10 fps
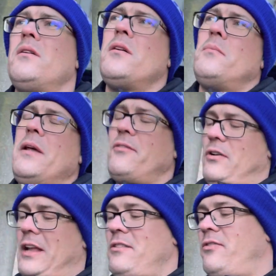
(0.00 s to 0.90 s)
played for
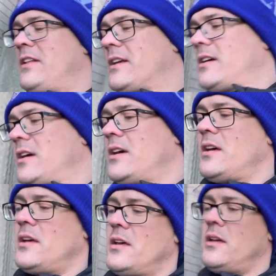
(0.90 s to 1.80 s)
Linfield
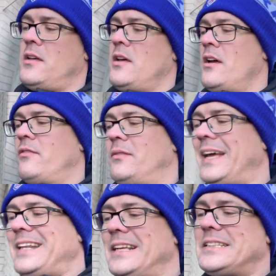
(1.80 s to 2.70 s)
from
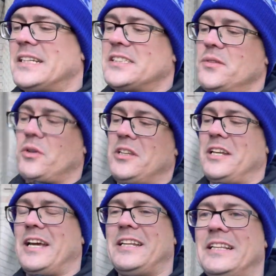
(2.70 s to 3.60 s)
nineteen sixty-one to
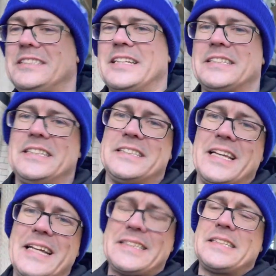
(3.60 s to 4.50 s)
nineteen
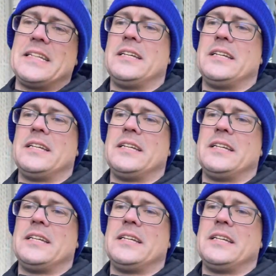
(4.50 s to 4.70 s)
sixty-six,